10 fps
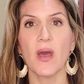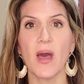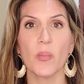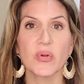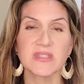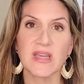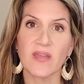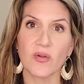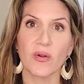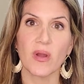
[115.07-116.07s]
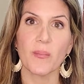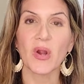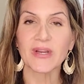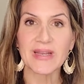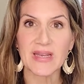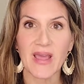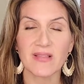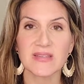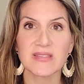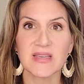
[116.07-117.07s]
I'll put together a market
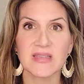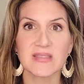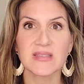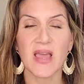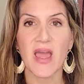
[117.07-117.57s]
analysis,